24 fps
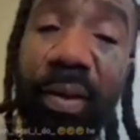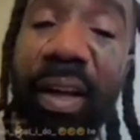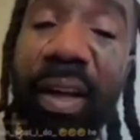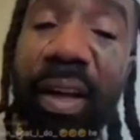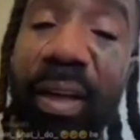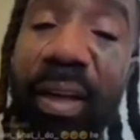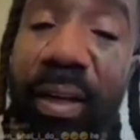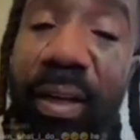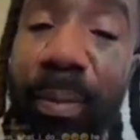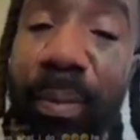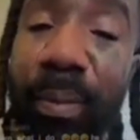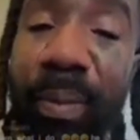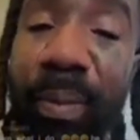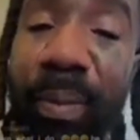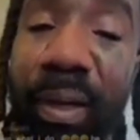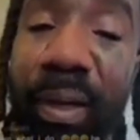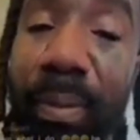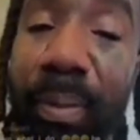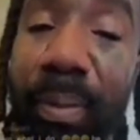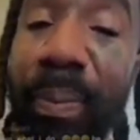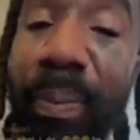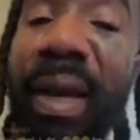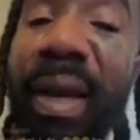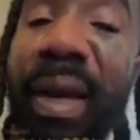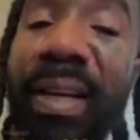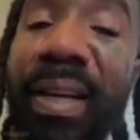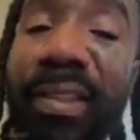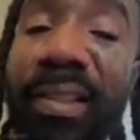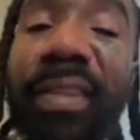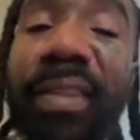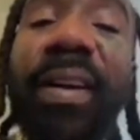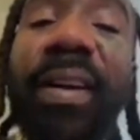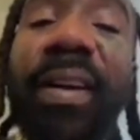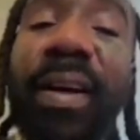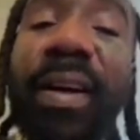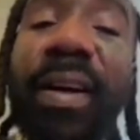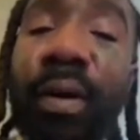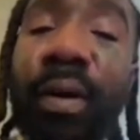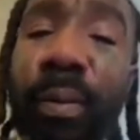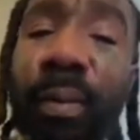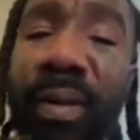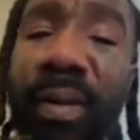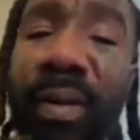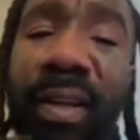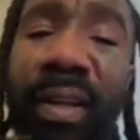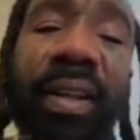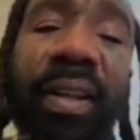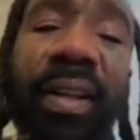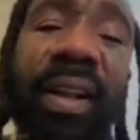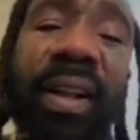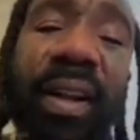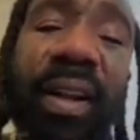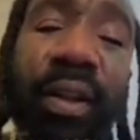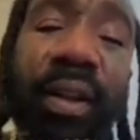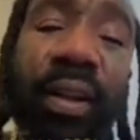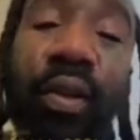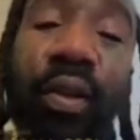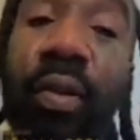nigga, you a honey bun passer outer, blood.